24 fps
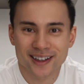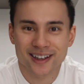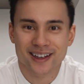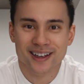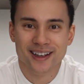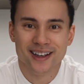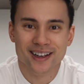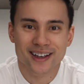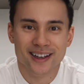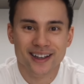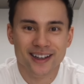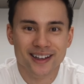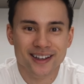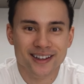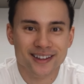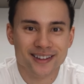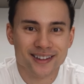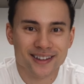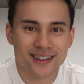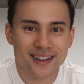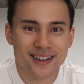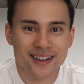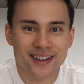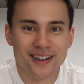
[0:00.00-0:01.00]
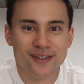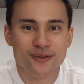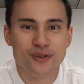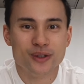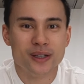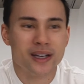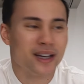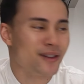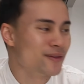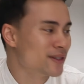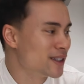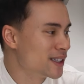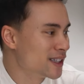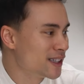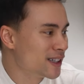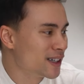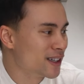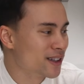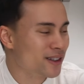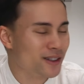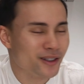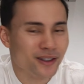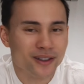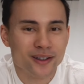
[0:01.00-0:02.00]
And if you have any
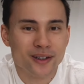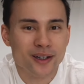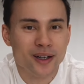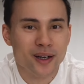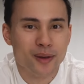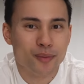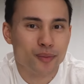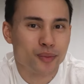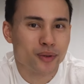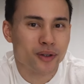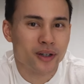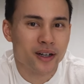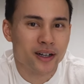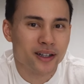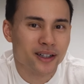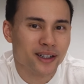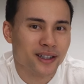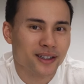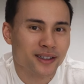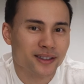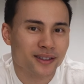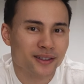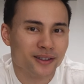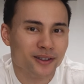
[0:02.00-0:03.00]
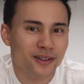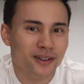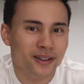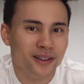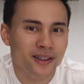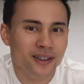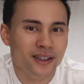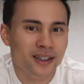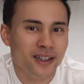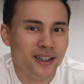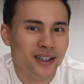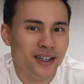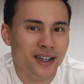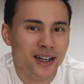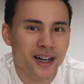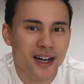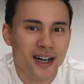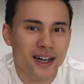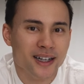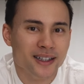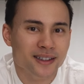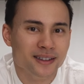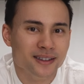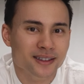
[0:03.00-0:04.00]
other products or
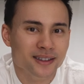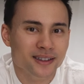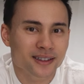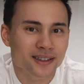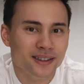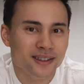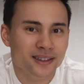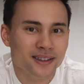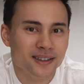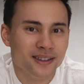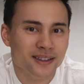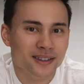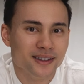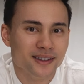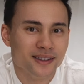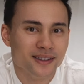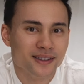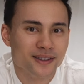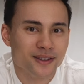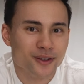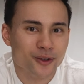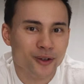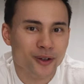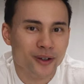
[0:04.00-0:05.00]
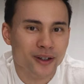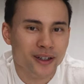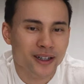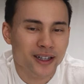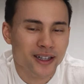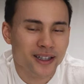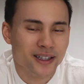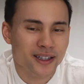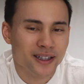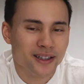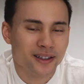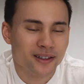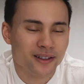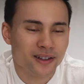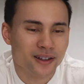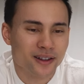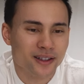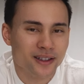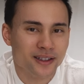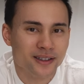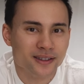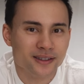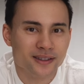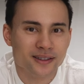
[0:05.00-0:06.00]
ideas or any other
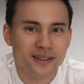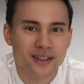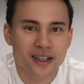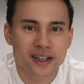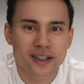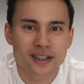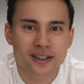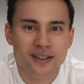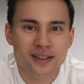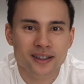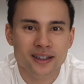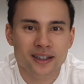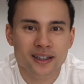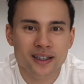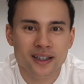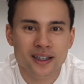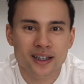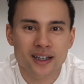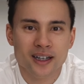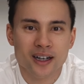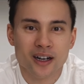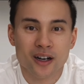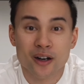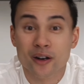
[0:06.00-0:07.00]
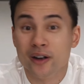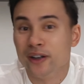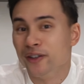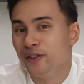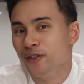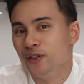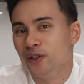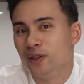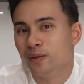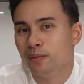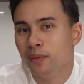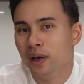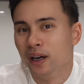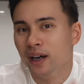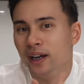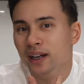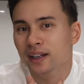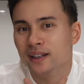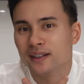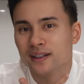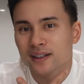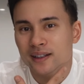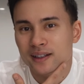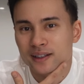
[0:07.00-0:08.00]
things that are on your
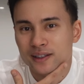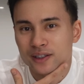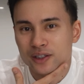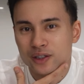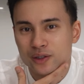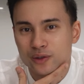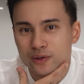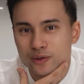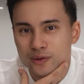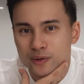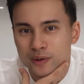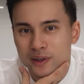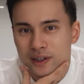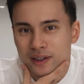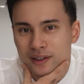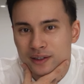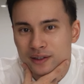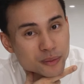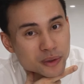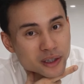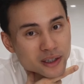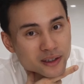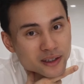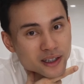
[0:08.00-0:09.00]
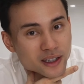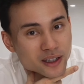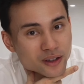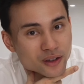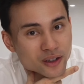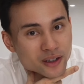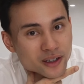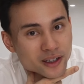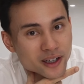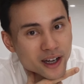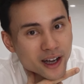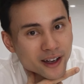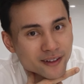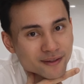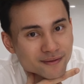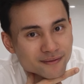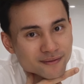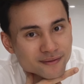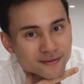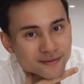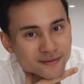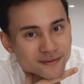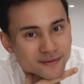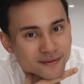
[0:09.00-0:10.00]
mind and you want me to take a look at,
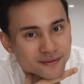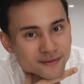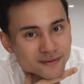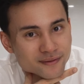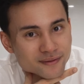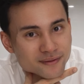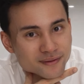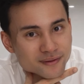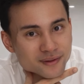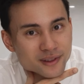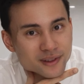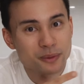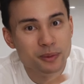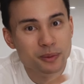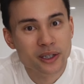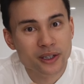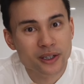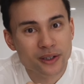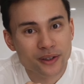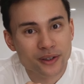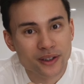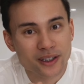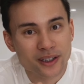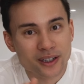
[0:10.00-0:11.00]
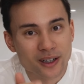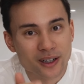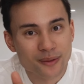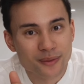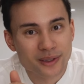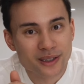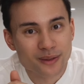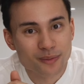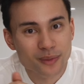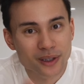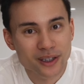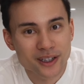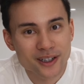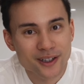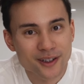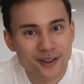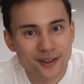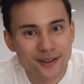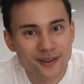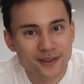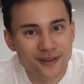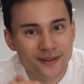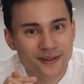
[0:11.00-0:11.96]
let me know in the comments below.